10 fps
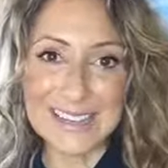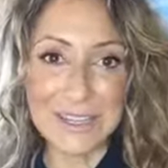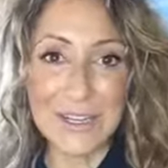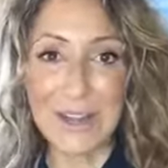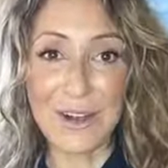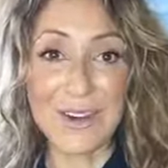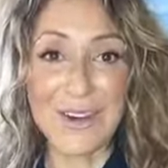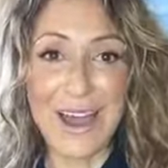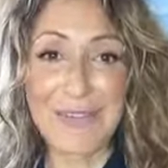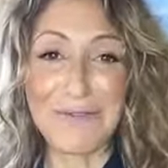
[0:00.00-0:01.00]

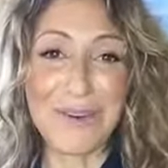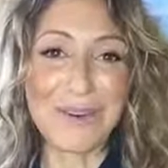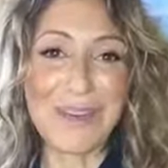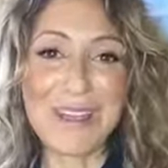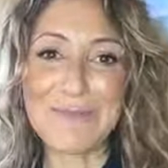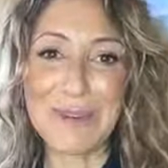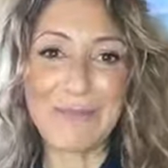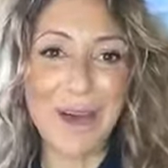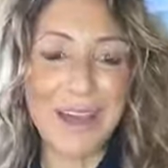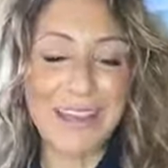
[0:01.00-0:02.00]
I felt great in my
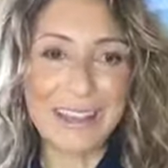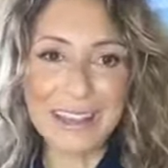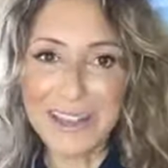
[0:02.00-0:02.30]
body.